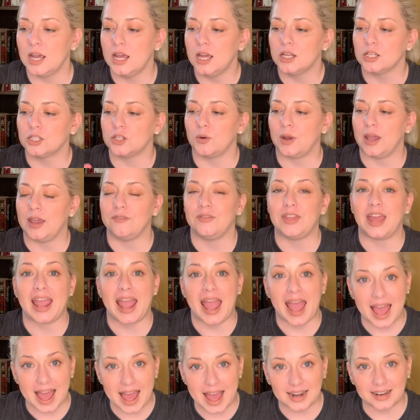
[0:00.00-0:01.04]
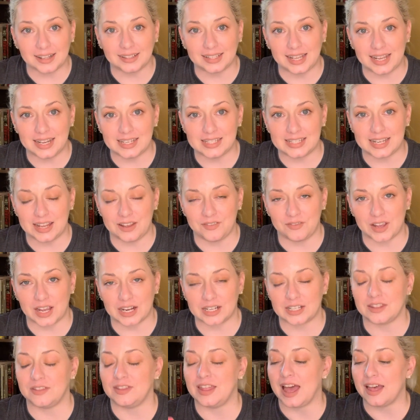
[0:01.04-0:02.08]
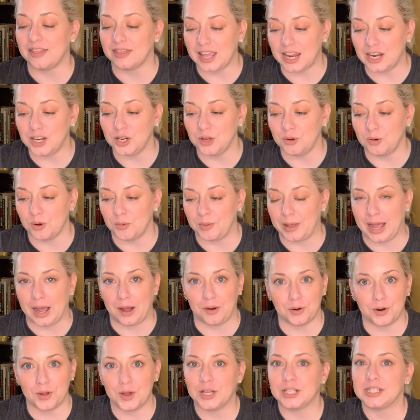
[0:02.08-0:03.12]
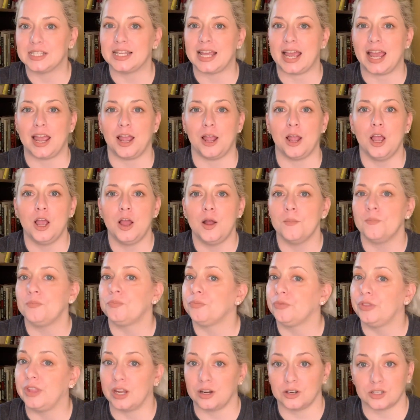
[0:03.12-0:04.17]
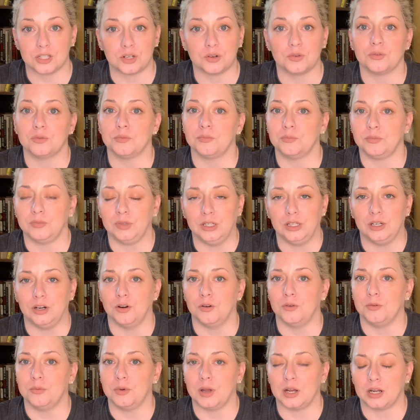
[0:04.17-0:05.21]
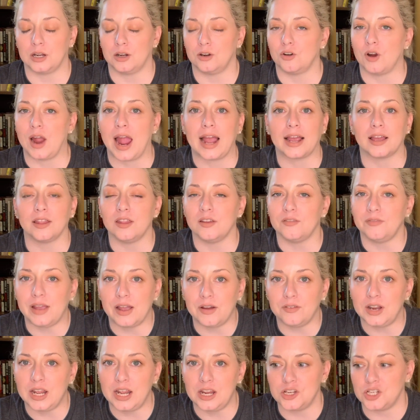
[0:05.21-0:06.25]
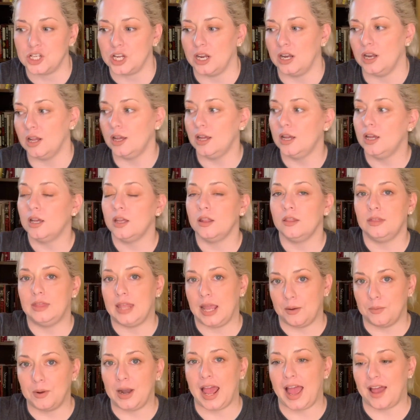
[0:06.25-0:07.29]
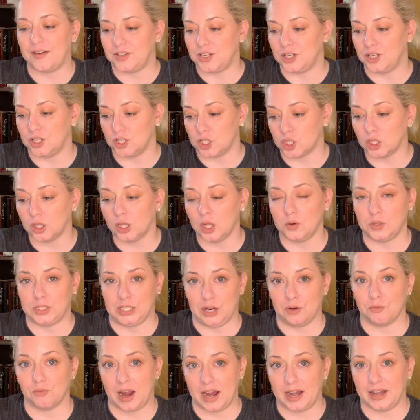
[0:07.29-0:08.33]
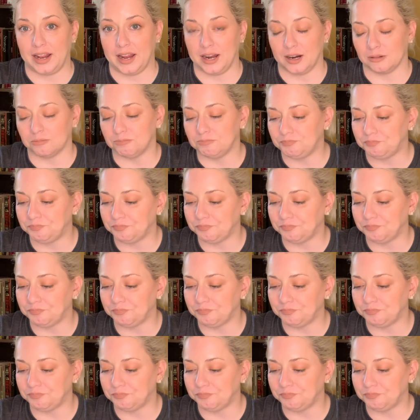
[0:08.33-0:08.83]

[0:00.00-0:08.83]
So if they had a latent defect that they knew about, say there's a crack in the foundation, they would have to disclose it right here.